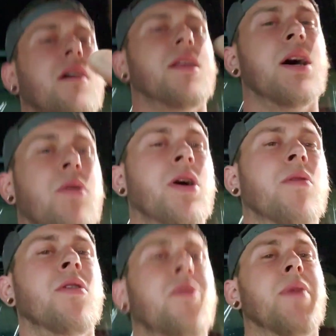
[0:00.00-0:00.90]
That way
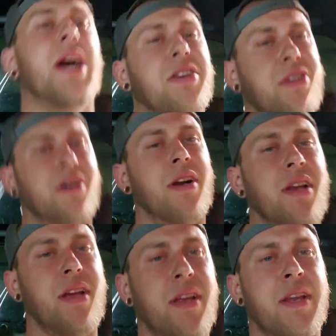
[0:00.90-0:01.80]
when you mash on
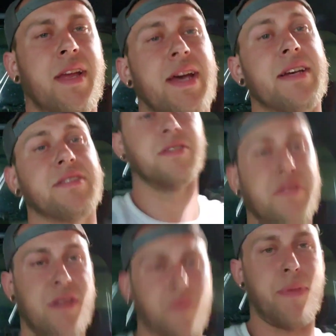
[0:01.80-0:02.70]
it and the gas
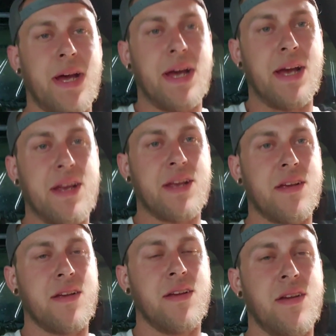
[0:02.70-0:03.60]
goes to the back,
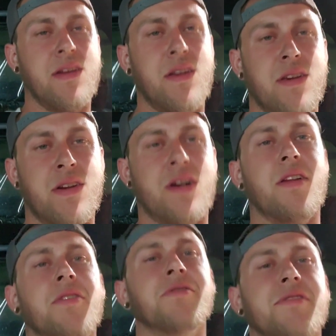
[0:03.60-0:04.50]
you're not
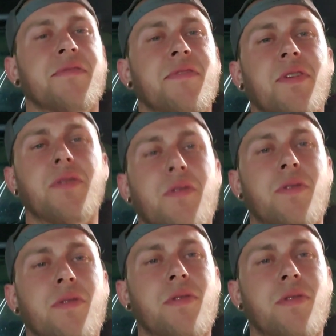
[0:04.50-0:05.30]
losing fuel